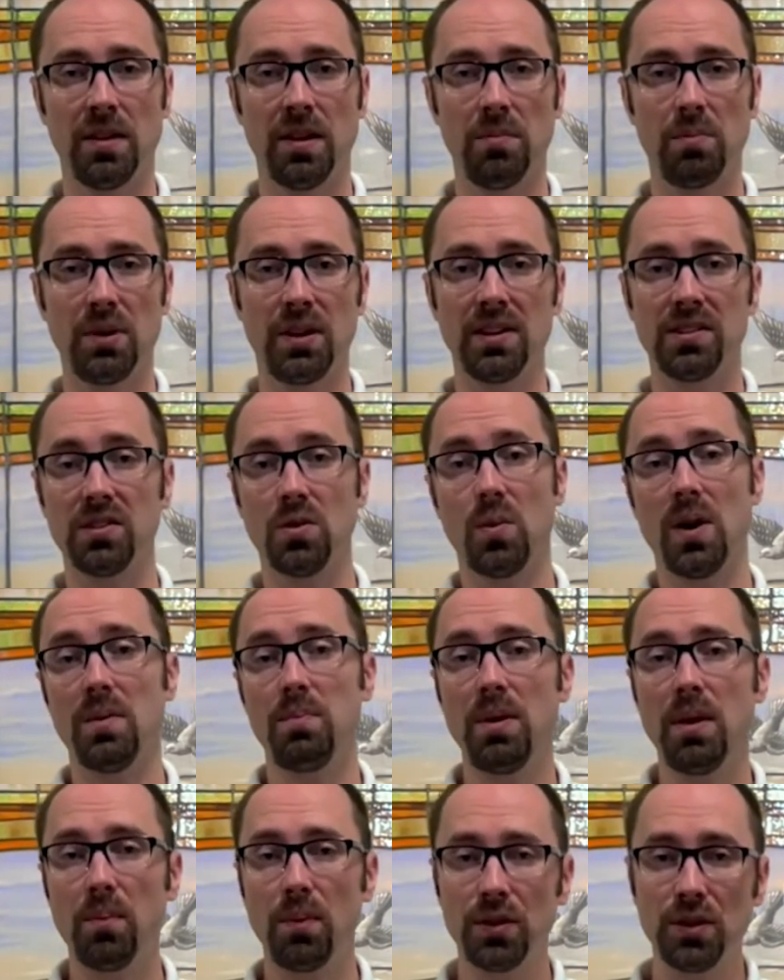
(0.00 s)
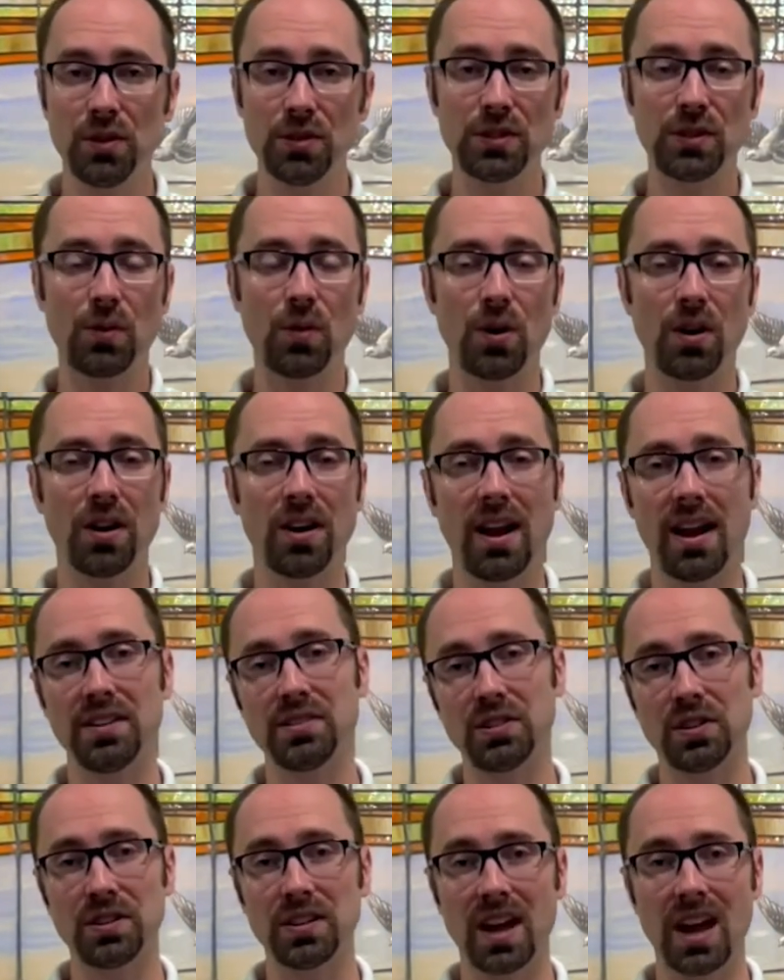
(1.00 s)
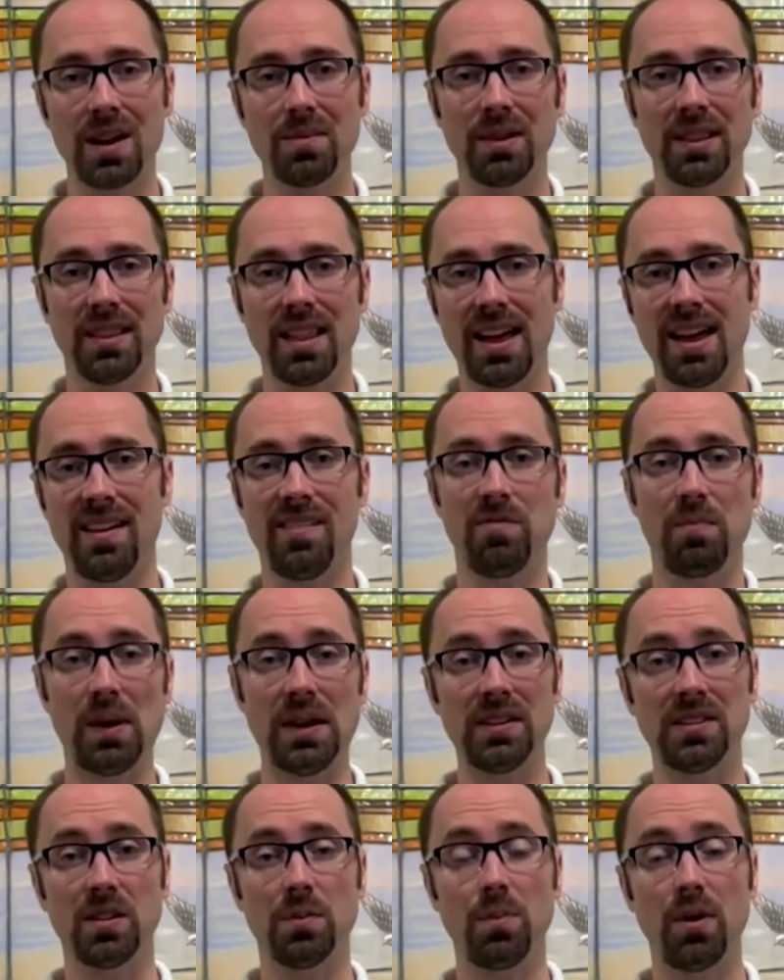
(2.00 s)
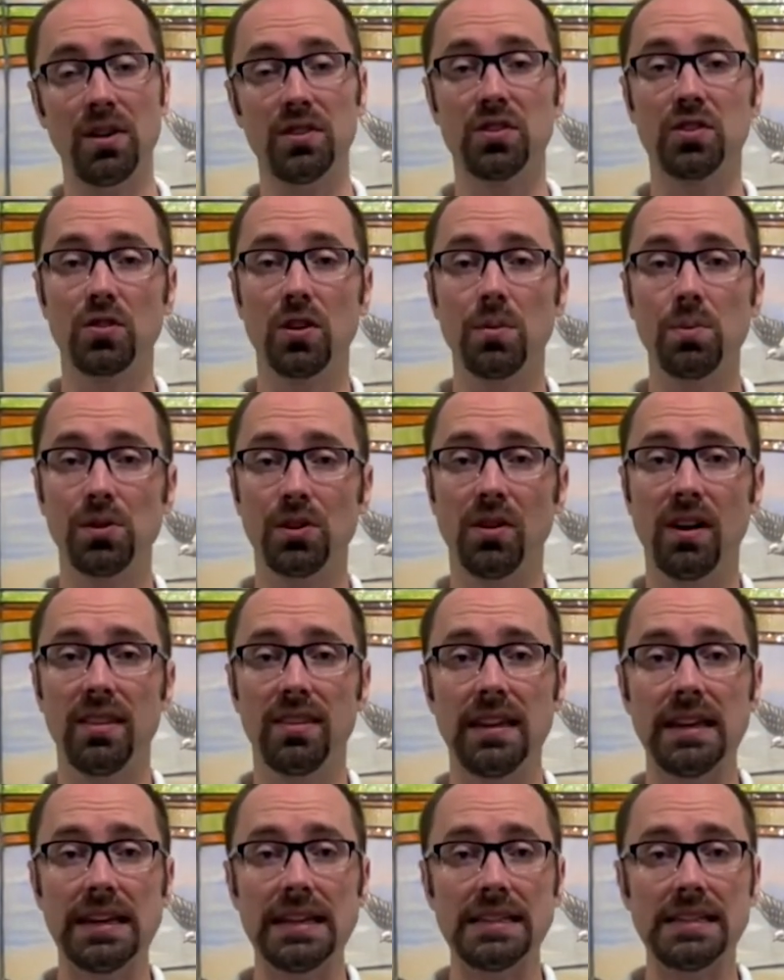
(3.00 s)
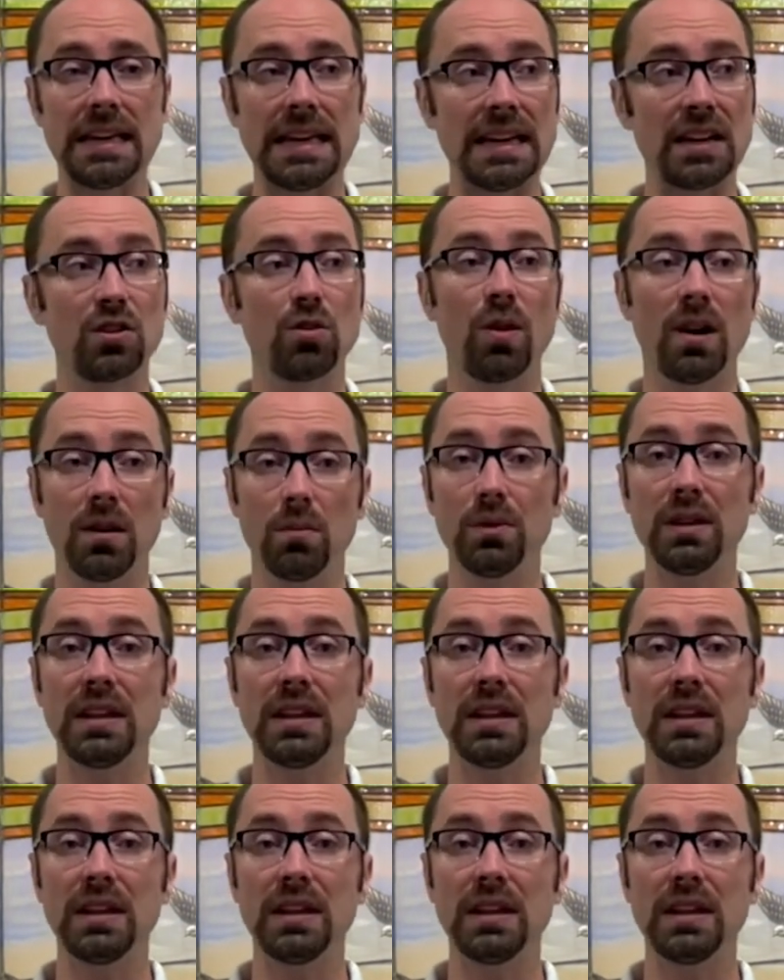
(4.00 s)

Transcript: Because the way people used to organize their time in life based upon Scripture, I think, is incredibly